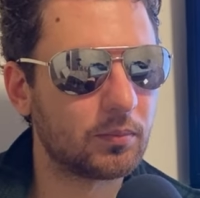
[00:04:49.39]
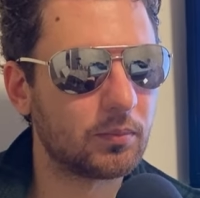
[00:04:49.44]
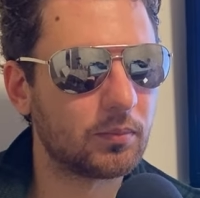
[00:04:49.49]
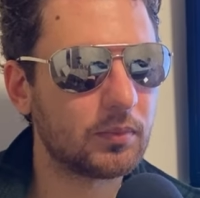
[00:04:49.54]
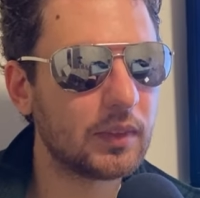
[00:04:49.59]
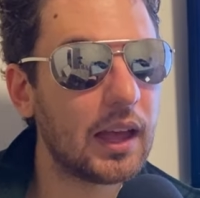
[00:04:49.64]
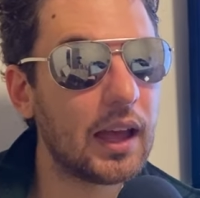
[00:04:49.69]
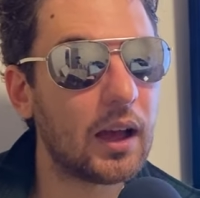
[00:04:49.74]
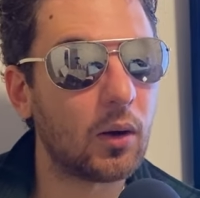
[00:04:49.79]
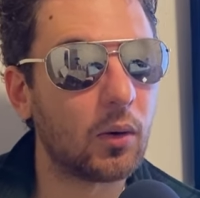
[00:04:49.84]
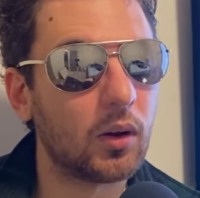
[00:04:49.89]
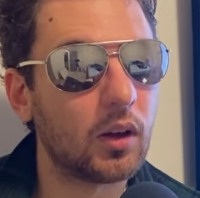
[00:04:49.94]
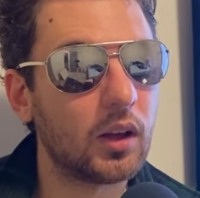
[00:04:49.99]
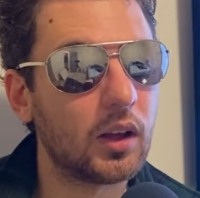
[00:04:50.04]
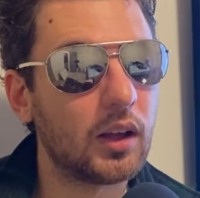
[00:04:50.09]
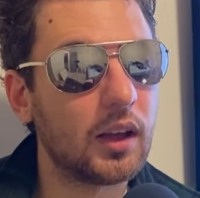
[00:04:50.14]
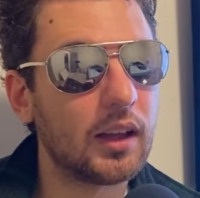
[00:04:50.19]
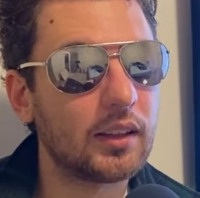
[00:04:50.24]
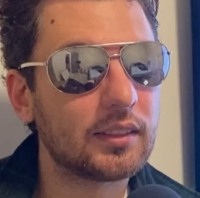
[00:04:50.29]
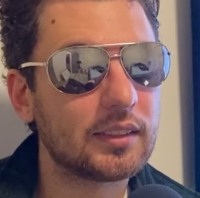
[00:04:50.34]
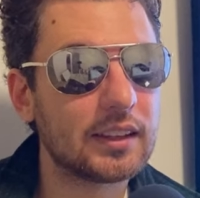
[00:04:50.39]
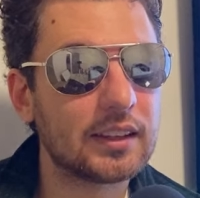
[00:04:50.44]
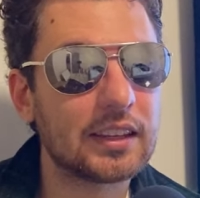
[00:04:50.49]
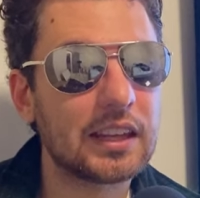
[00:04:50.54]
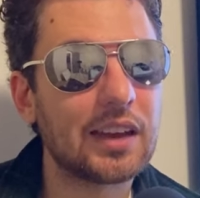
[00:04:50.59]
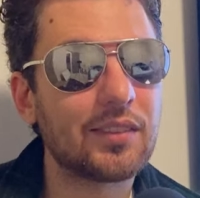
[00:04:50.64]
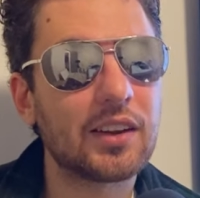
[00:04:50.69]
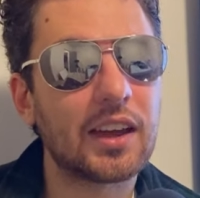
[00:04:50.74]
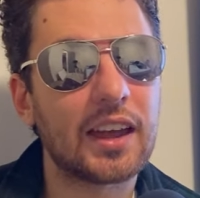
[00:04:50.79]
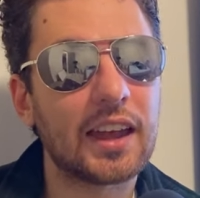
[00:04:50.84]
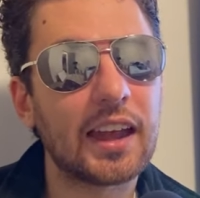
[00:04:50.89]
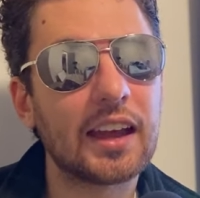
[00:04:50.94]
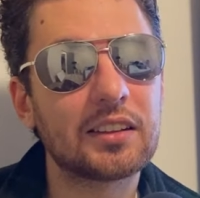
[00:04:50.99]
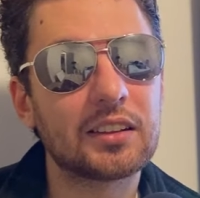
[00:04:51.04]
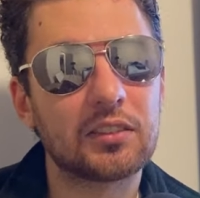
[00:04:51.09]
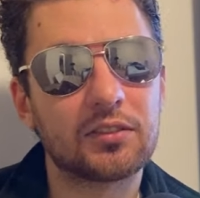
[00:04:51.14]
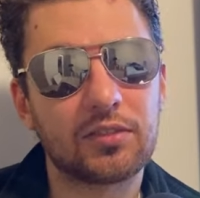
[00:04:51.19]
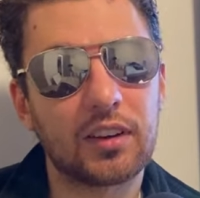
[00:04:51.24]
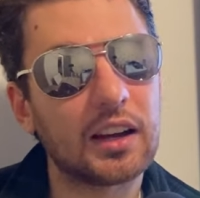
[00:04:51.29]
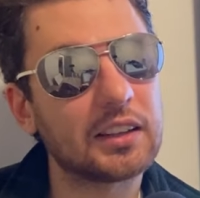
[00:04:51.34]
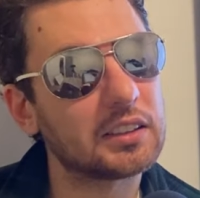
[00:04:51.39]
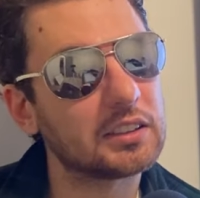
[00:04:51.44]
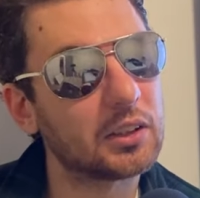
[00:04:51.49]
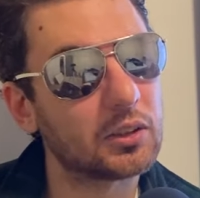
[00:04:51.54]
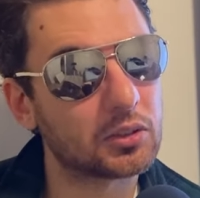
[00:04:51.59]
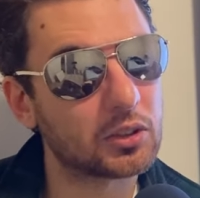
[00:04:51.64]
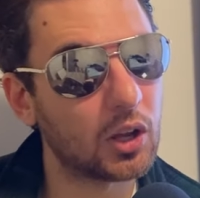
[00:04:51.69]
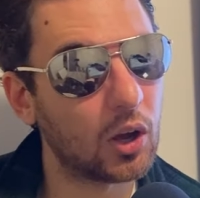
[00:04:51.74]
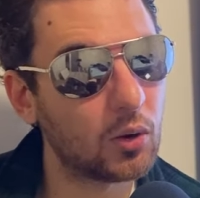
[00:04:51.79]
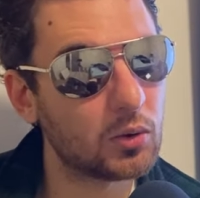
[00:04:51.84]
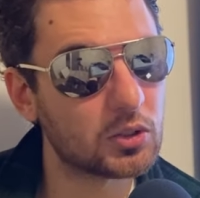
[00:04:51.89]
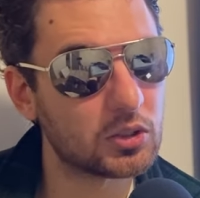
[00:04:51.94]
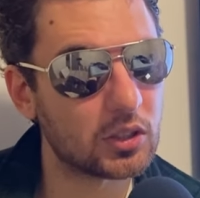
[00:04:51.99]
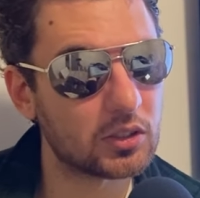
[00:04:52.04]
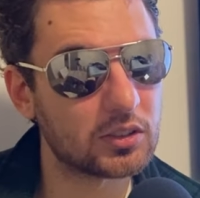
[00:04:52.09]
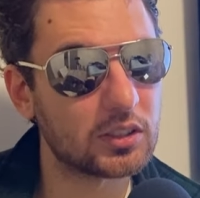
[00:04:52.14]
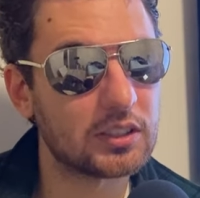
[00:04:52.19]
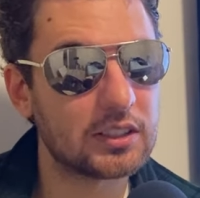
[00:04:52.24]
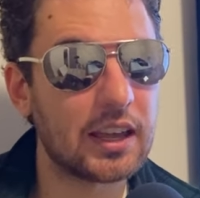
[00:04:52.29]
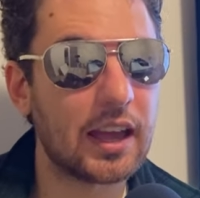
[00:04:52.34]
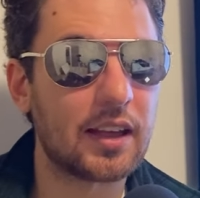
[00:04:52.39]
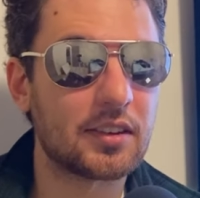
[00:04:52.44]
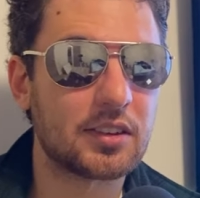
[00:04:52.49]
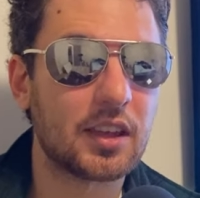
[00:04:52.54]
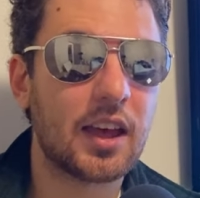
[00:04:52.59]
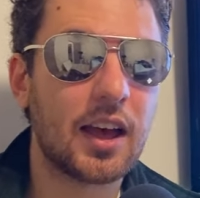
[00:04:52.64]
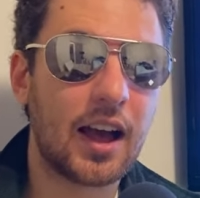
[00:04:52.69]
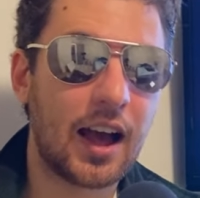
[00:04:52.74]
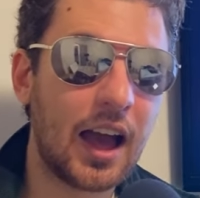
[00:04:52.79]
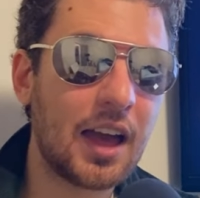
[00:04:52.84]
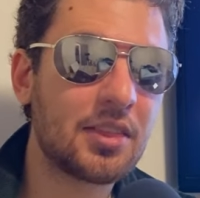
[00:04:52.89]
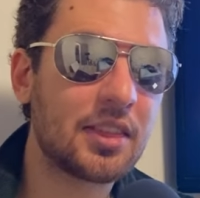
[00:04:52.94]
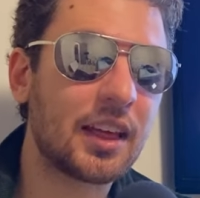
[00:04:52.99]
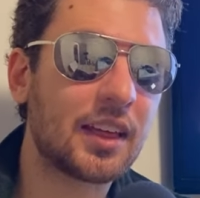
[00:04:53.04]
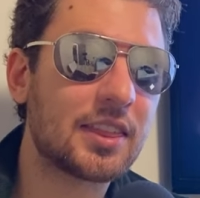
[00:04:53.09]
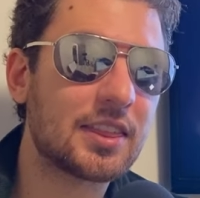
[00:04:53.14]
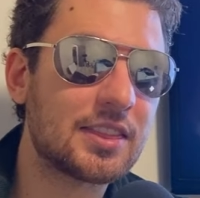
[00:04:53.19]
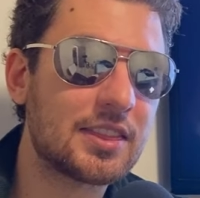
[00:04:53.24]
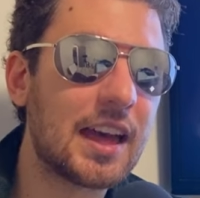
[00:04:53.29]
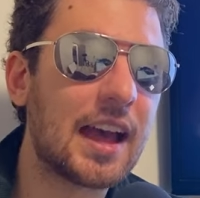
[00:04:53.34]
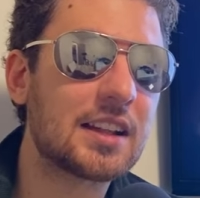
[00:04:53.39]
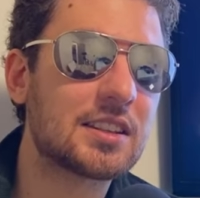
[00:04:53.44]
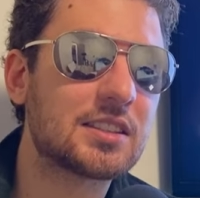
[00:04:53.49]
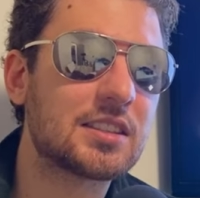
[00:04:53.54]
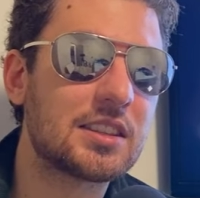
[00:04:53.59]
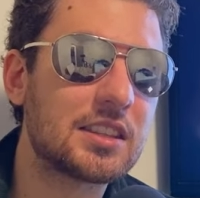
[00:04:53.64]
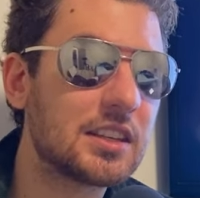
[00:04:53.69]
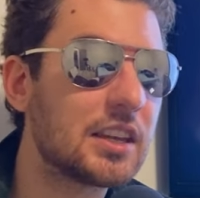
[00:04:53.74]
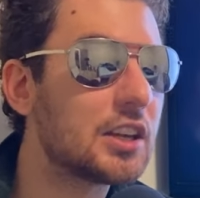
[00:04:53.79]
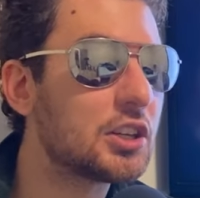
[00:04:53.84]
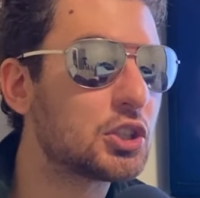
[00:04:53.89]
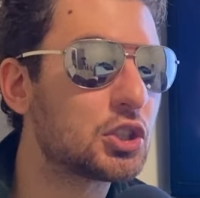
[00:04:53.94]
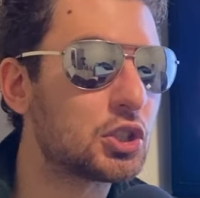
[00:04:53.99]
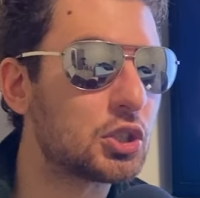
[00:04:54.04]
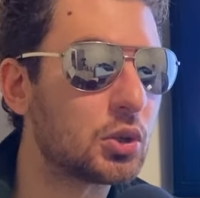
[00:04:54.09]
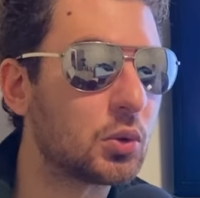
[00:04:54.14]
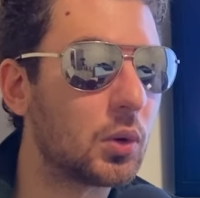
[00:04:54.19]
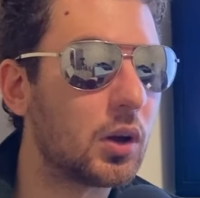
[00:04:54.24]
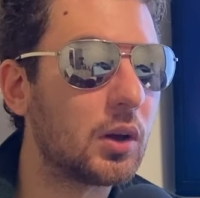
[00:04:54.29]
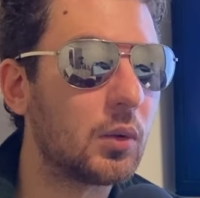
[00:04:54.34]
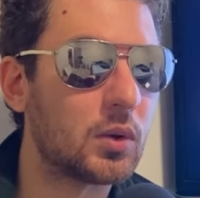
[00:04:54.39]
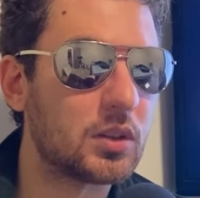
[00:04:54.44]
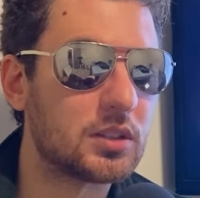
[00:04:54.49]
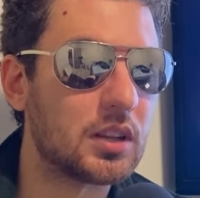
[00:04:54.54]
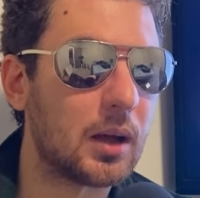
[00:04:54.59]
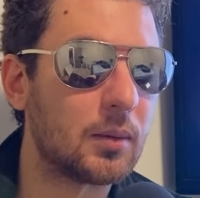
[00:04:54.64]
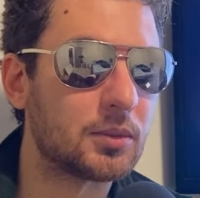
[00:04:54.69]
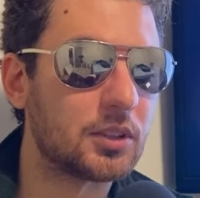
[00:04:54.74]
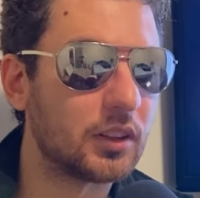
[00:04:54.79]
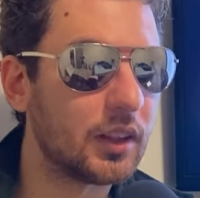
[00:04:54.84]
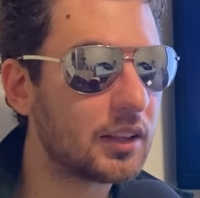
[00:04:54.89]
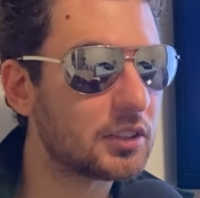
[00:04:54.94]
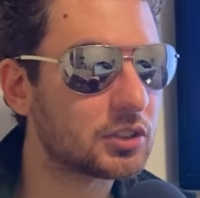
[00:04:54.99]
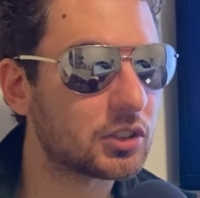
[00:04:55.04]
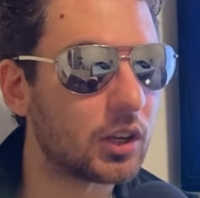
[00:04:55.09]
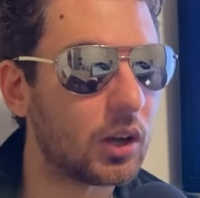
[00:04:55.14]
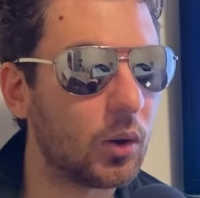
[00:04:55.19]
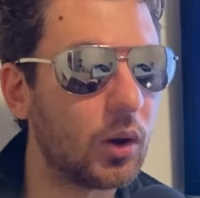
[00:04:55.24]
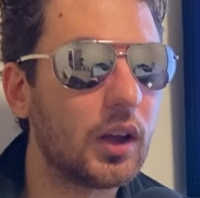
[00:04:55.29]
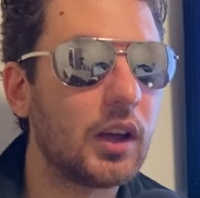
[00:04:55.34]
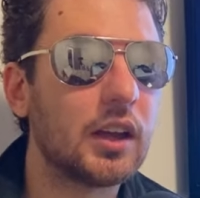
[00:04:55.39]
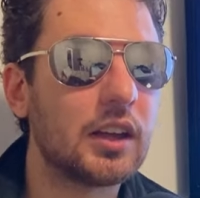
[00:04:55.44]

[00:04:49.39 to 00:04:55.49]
Now, did he have a hand in finding those coaches? Yes. I think that's the issue with Tom Telesco.